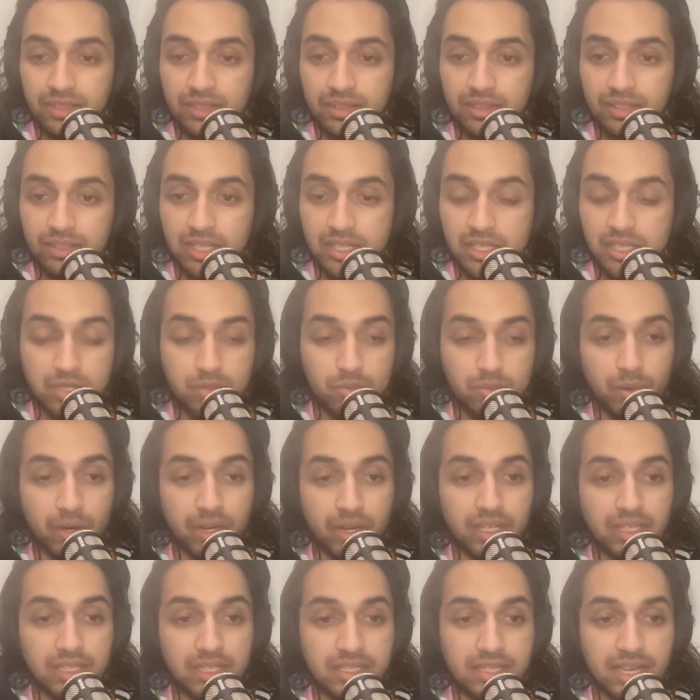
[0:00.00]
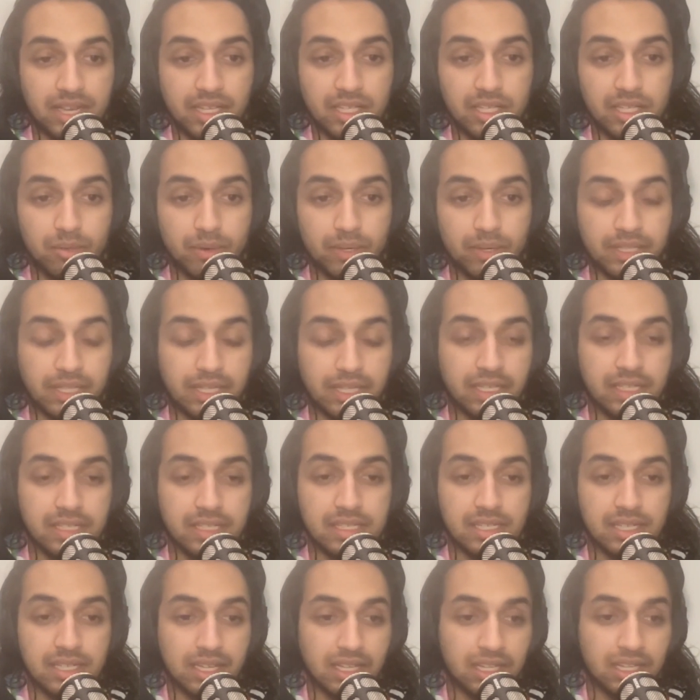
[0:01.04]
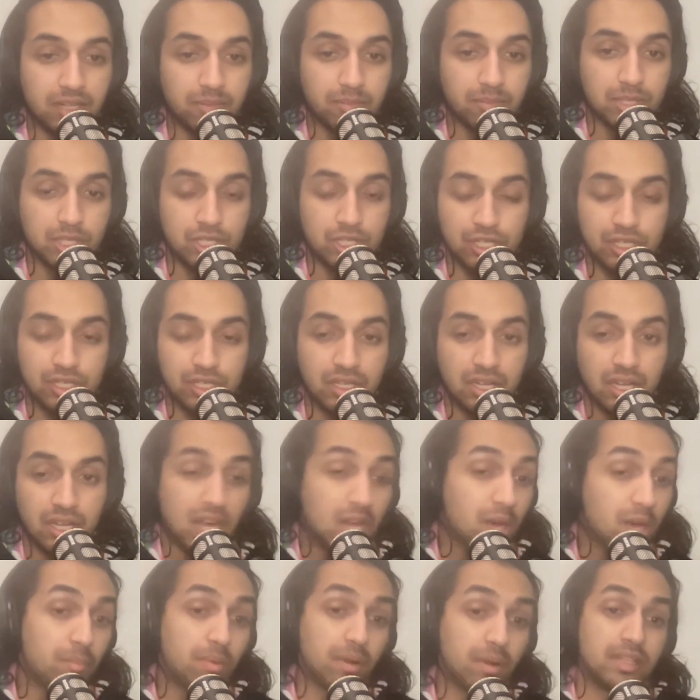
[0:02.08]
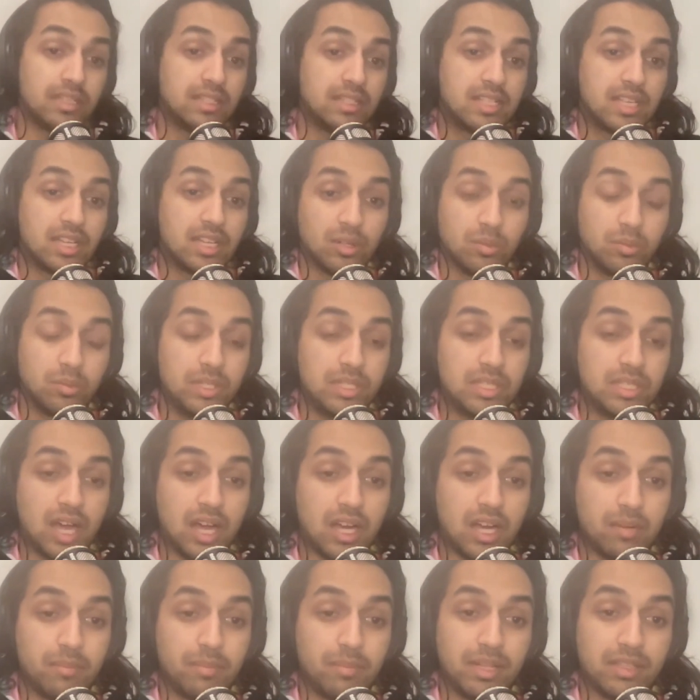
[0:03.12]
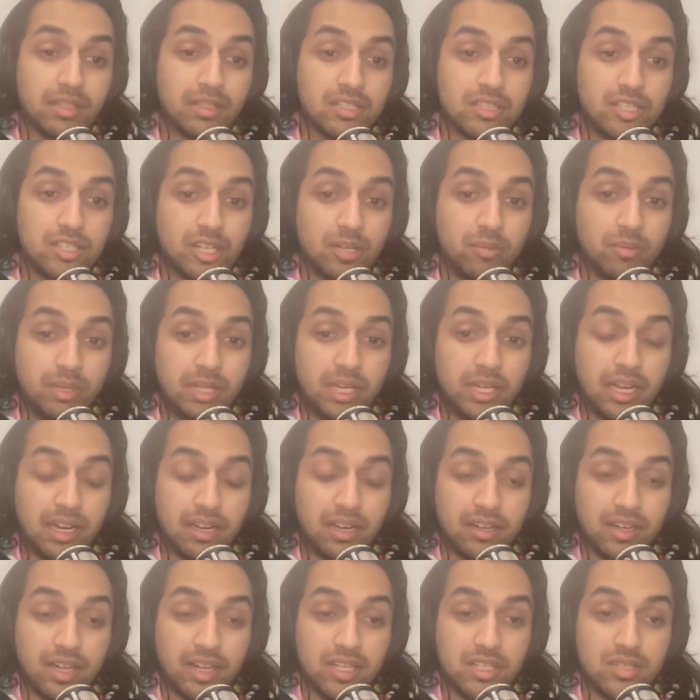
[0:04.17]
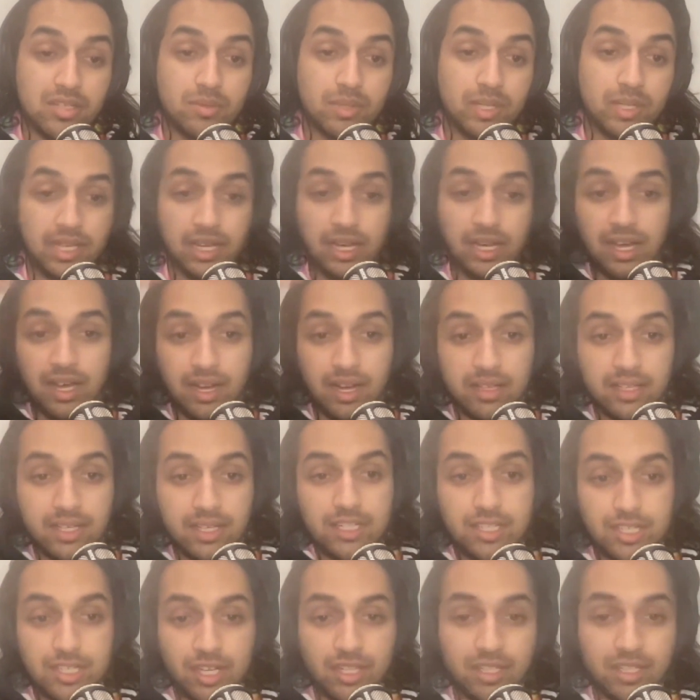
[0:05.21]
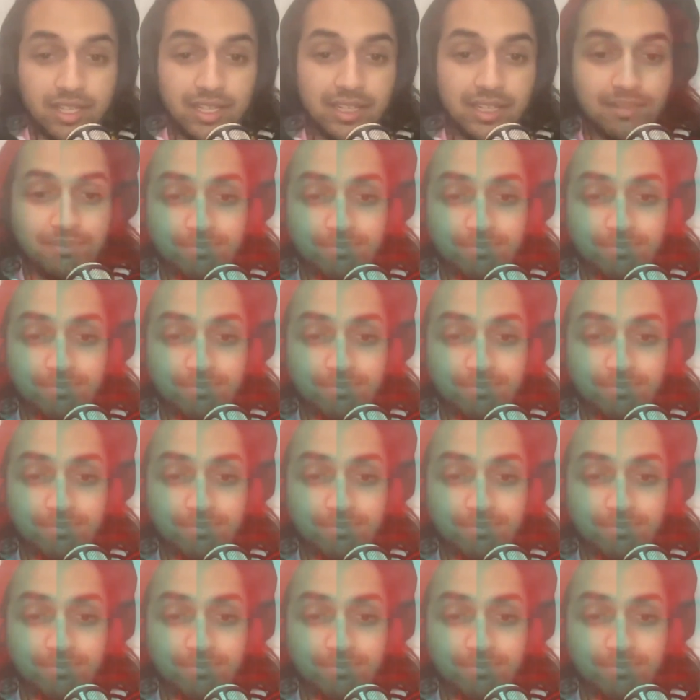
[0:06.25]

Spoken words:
this is what I can tell you. I think he's a killing machine. But until we talk about the Terminator next week, I'll catch y'all later.